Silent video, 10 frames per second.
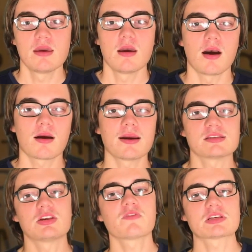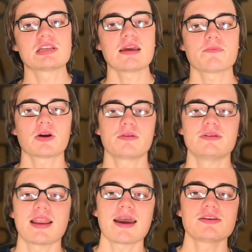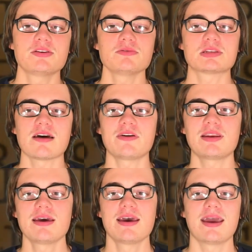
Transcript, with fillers: All right, Silver Sniper 927